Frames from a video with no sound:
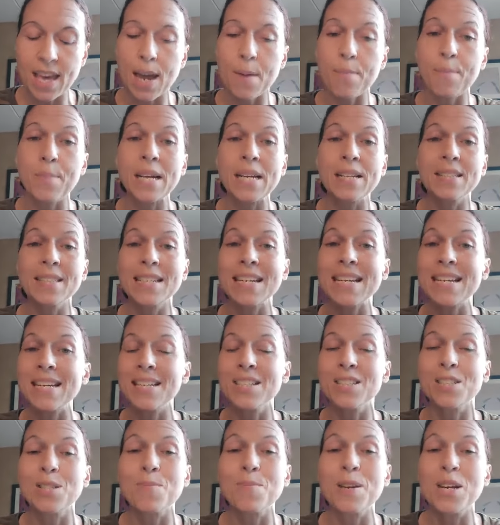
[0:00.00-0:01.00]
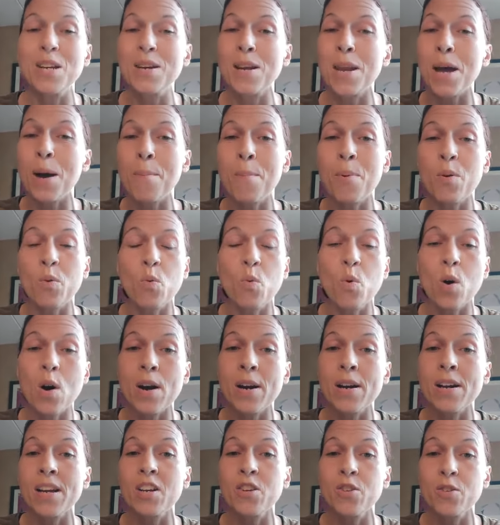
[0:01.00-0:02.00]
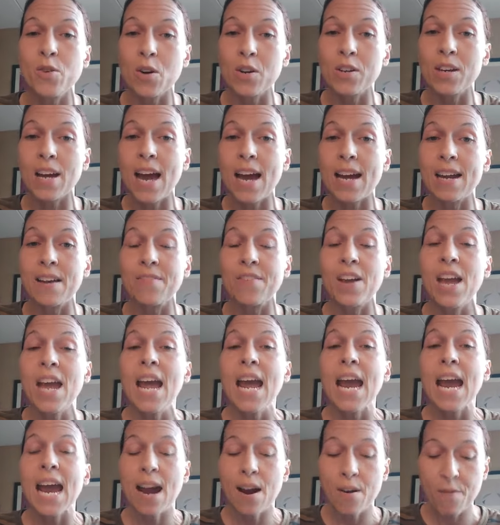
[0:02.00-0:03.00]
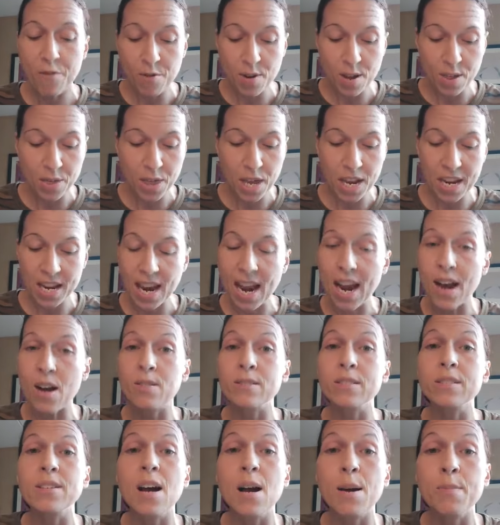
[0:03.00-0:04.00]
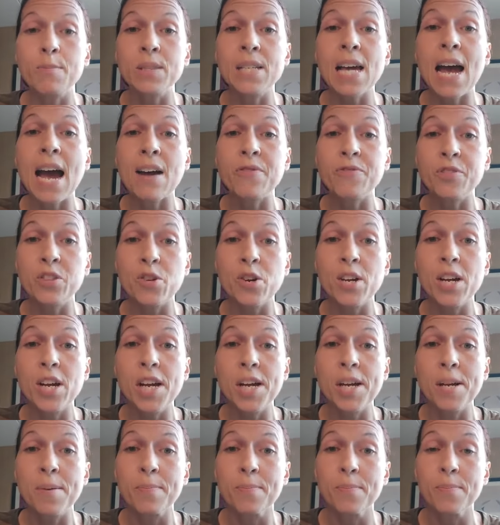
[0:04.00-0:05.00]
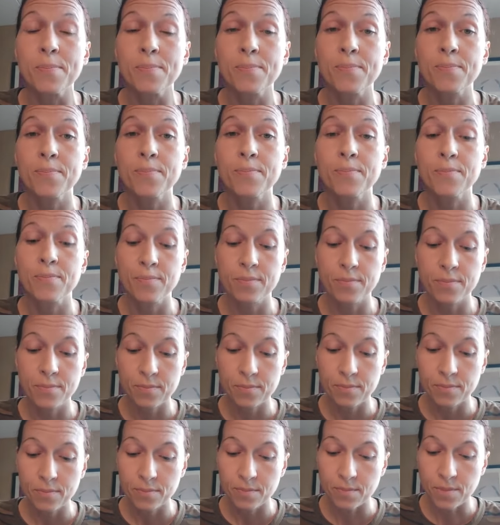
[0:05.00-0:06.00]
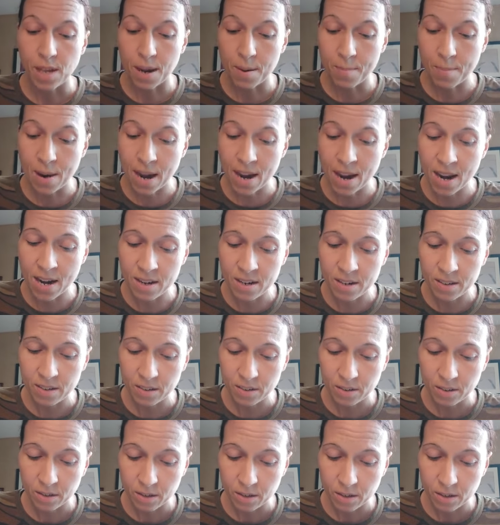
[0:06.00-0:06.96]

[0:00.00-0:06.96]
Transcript: That means he needs to be number one in your life. Everything else comes after him. Amen.